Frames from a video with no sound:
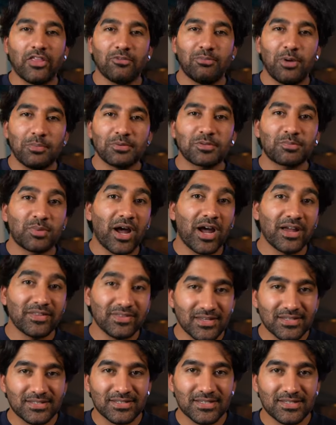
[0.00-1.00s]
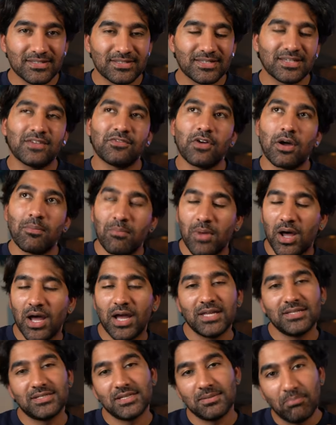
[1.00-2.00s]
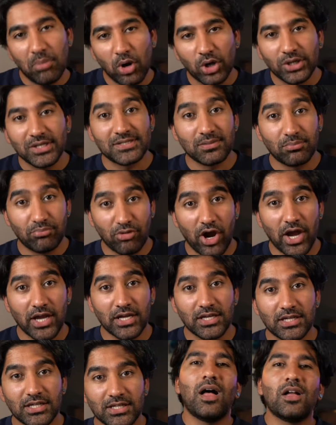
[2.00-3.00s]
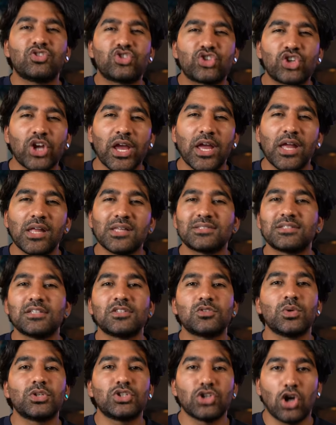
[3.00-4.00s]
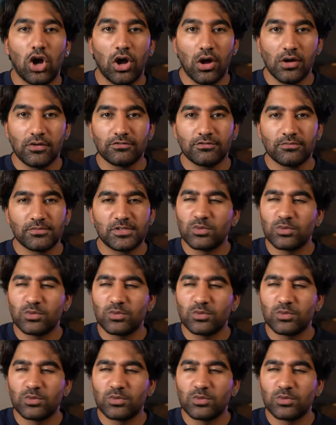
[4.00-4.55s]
And the purpose behind this is to give our minds and bodies a break, a chance to switch off.